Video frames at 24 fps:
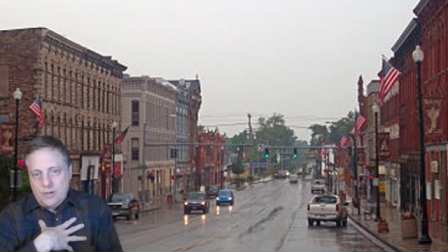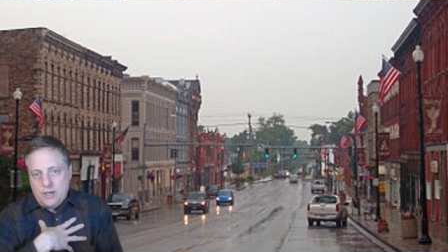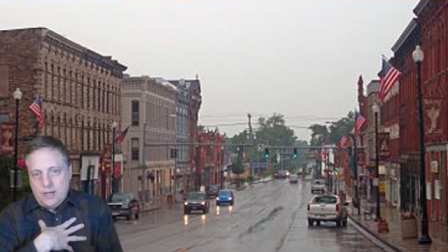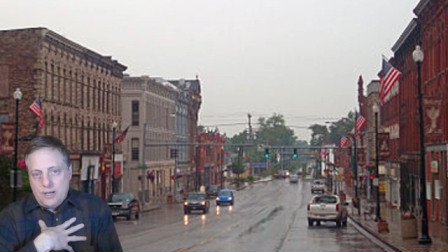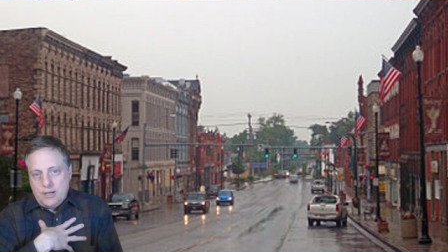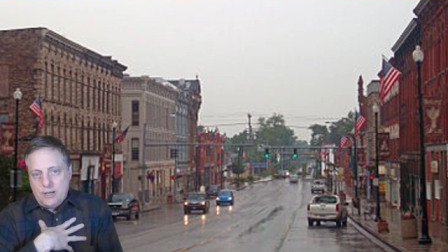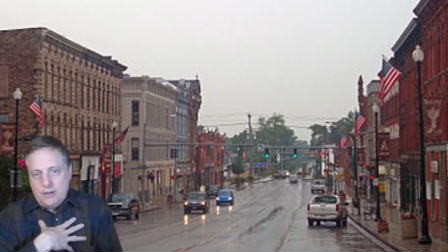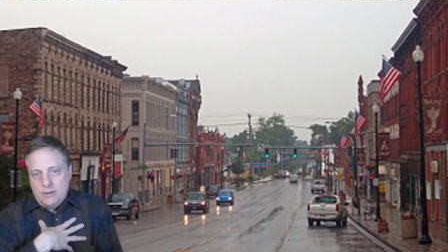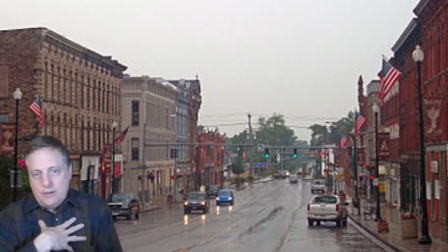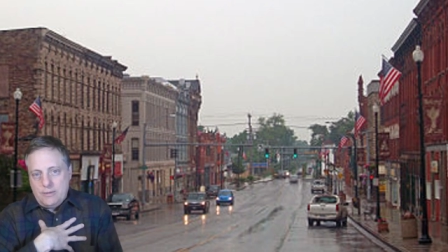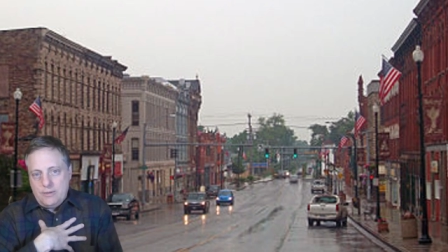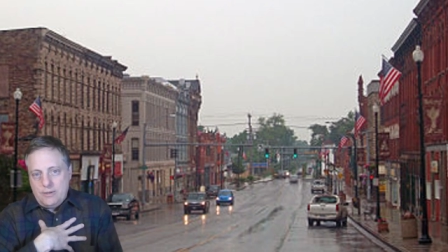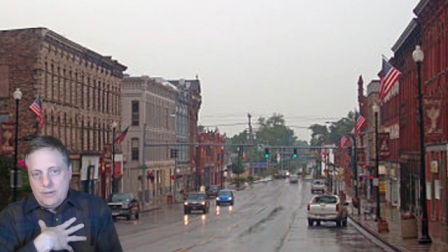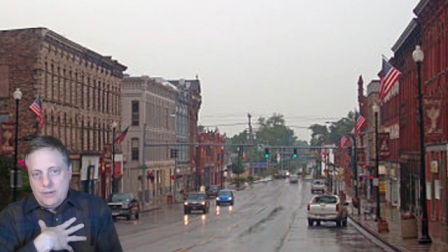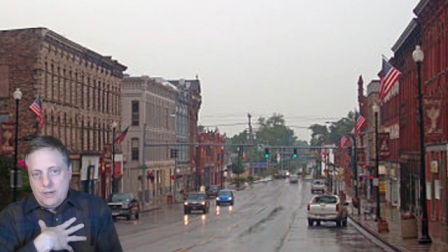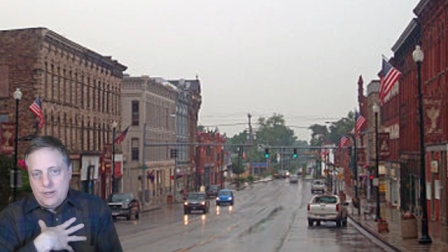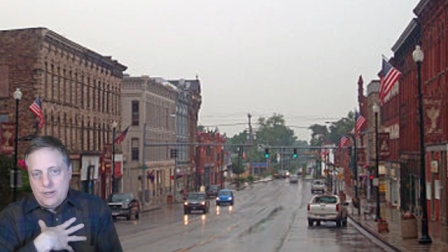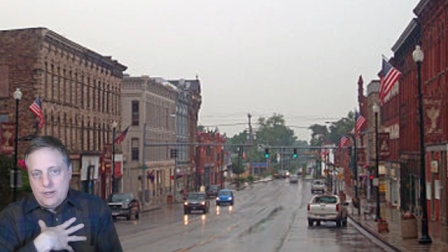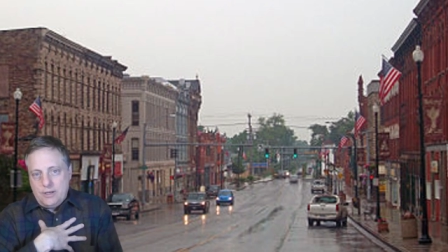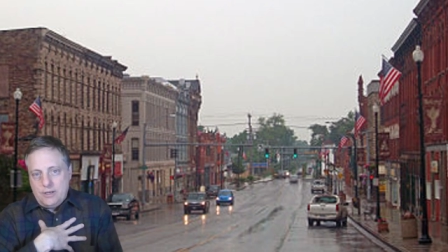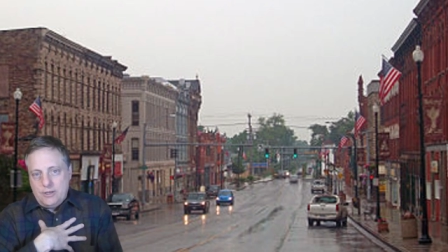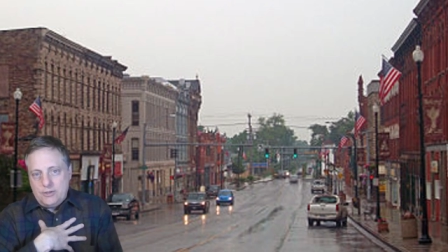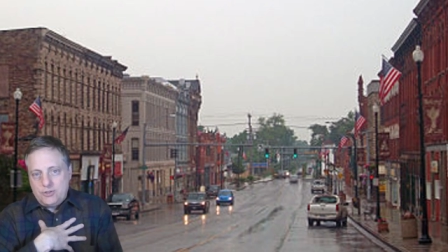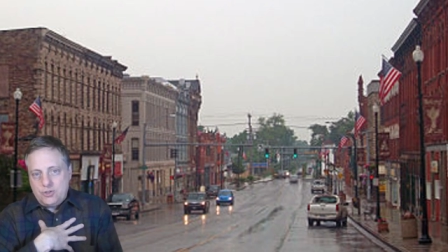uh,
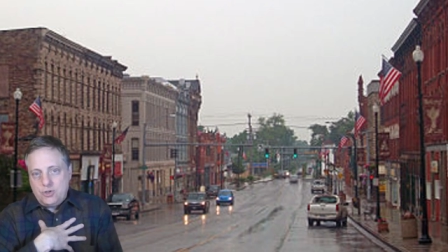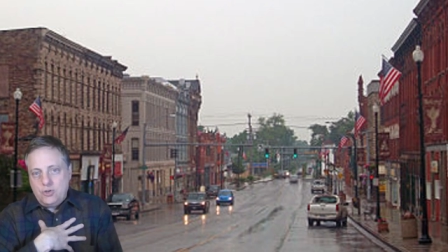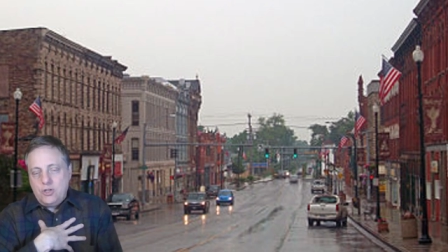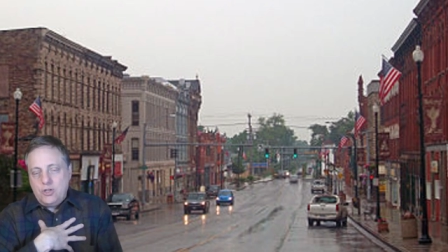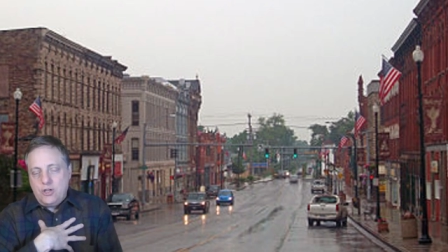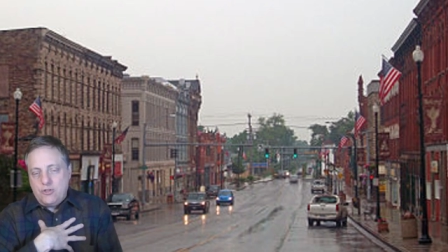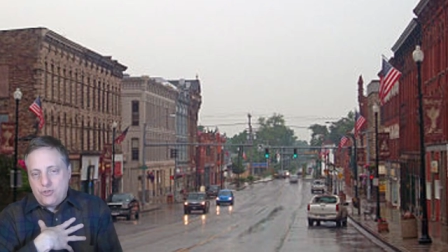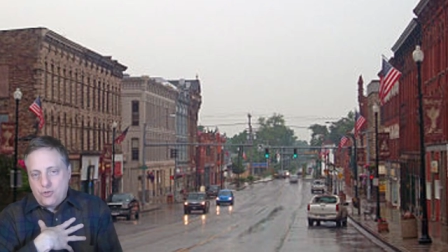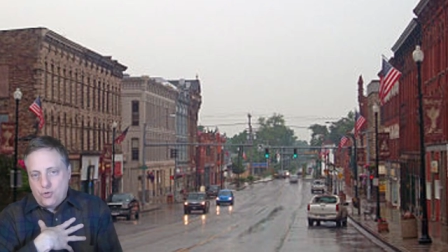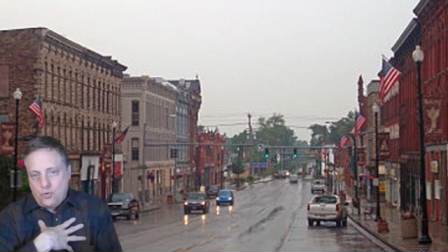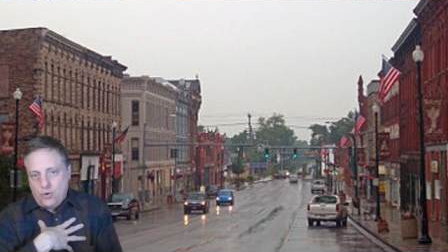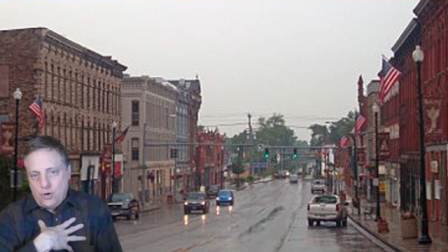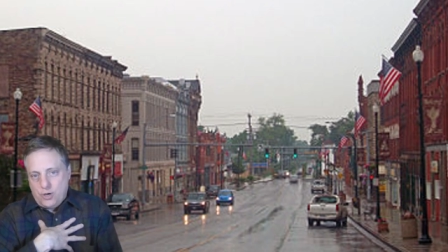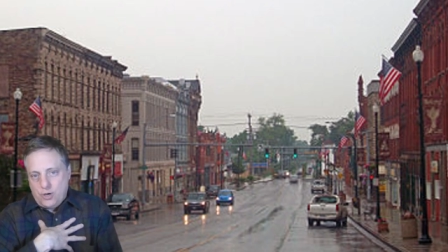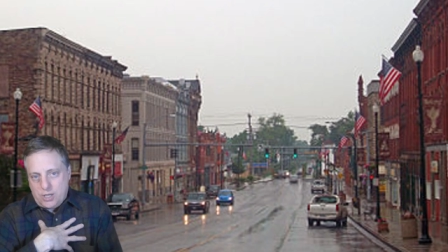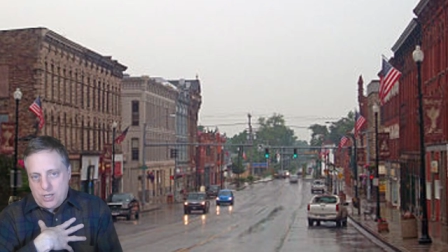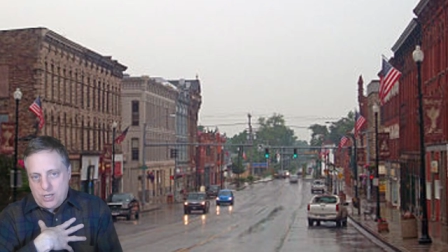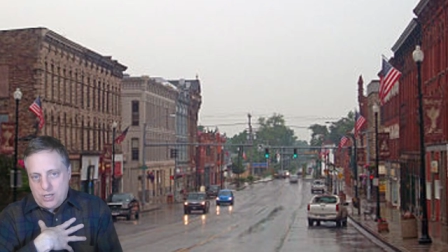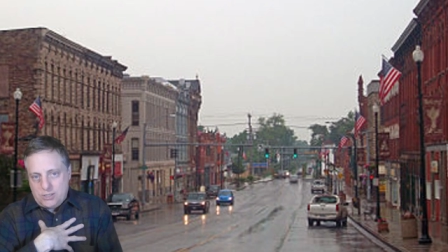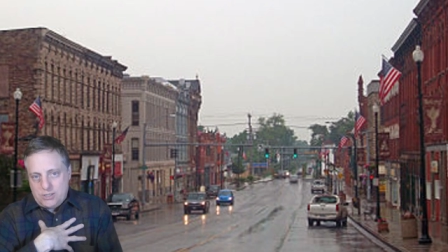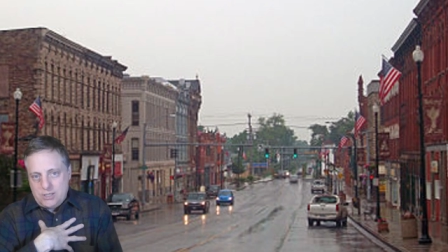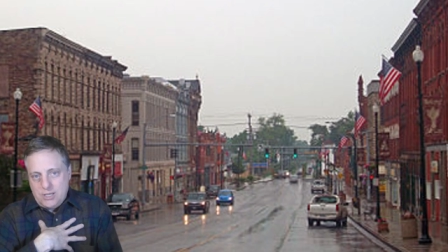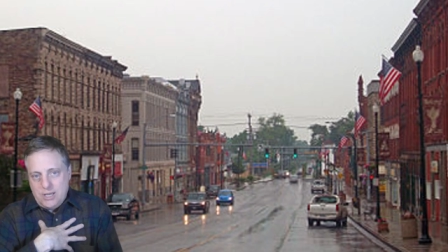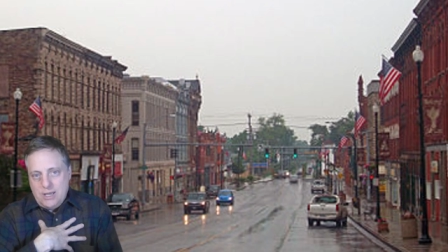uh, to the
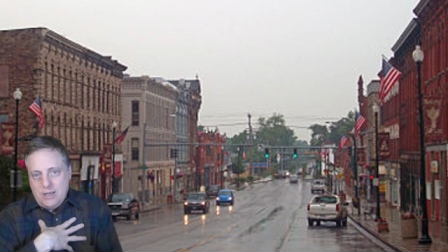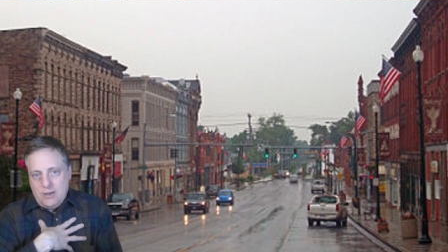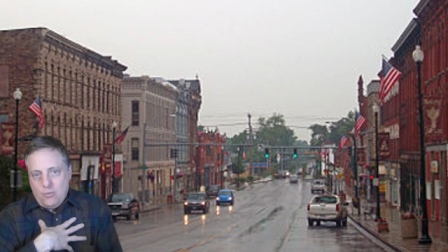authorities